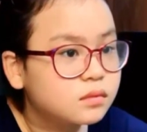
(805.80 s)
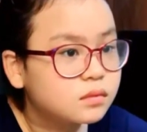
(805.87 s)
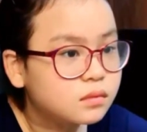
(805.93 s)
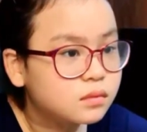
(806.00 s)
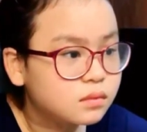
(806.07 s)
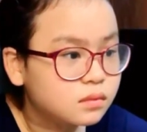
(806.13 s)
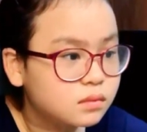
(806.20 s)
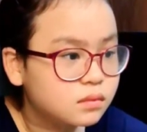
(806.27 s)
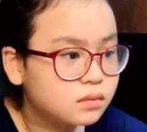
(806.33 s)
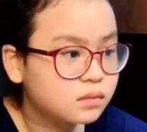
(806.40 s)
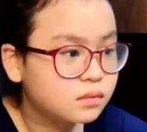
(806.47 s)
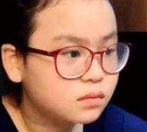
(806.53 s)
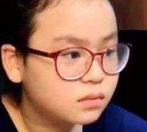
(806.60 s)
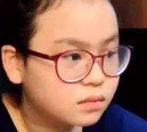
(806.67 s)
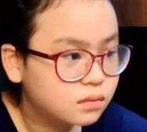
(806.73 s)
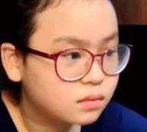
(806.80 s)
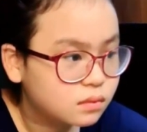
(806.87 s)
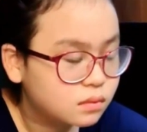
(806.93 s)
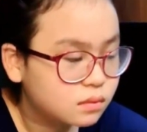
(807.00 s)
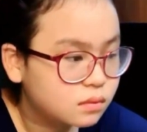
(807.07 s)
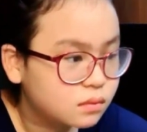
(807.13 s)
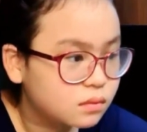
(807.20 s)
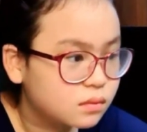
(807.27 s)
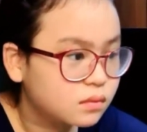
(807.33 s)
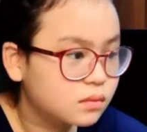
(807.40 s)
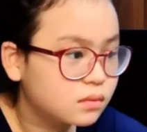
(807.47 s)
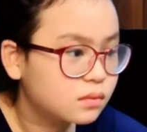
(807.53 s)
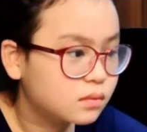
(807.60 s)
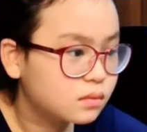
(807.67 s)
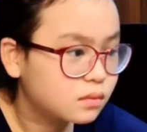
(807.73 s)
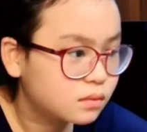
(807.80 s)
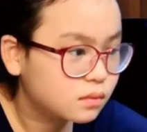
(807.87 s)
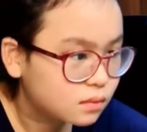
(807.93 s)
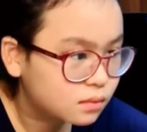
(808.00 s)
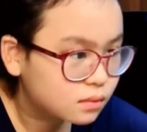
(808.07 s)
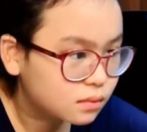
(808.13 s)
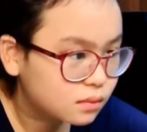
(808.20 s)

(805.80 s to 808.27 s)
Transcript: (silence)